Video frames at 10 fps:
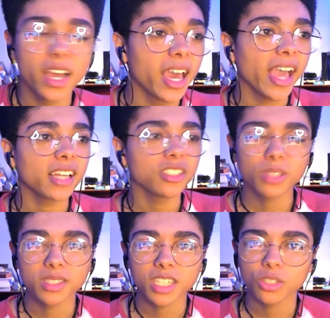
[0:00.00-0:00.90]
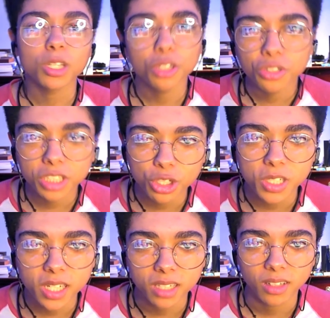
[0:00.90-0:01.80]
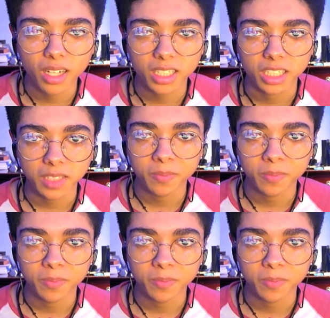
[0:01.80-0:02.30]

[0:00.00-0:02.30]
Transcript: And you can literally just get unlucky.